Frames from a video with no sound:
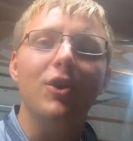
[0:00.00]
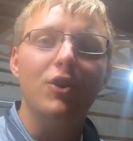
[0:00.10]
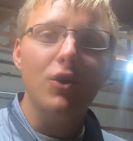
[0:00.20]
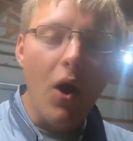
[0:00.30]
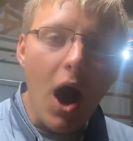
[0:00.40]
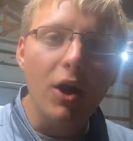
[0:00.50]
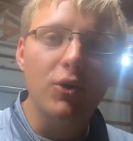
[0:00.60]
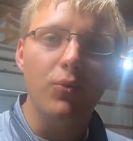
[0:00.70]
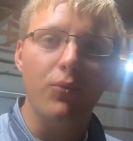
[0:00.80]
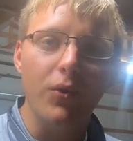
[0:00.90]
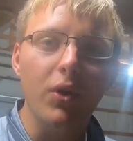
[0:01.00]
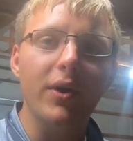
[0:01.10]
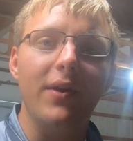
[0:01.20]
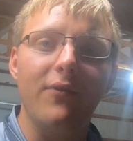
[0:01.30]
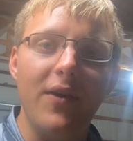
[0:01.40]
You ought to
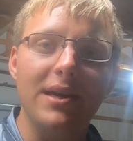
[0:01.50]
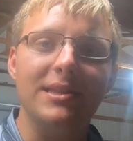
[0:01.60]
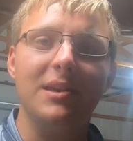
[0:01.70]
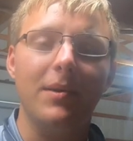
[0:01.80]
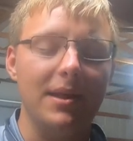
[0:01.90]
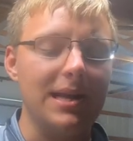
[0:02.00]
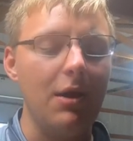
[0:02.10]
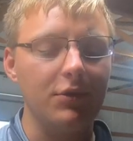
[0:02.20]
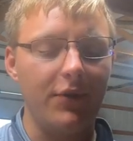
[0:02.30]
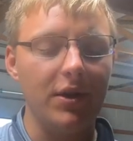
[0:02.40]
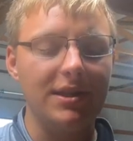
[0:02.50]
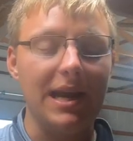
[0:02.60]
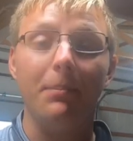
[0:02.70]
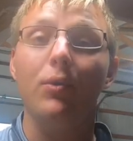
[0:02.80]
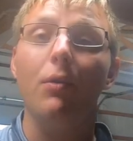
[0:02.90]
really invest in something like this. I was very
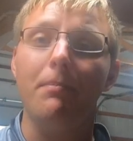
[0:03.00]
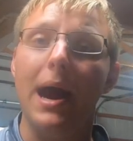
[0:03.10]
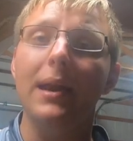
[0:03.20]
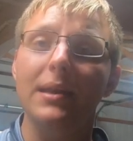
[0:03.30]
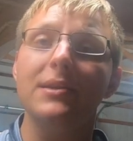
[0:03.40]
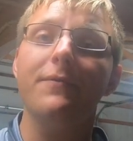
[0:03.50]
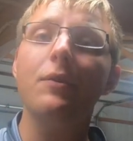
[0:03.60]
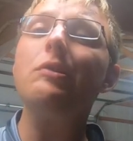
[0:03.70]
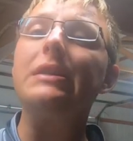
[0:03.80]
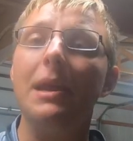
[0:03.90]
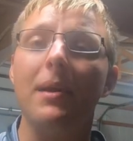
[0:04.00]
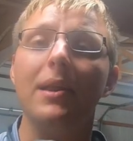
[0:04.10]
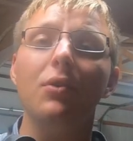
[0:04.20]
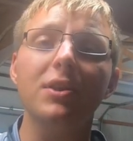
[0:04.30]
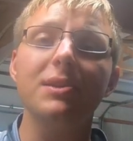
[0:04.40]
skeptical of buying this at first. Am I a
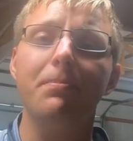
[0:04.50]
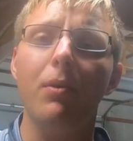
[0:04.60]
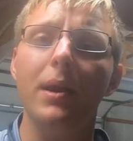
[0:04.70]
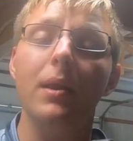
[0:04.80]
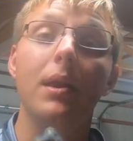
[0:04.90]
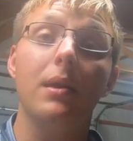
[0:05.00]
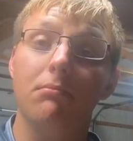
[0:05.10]
little disappointed?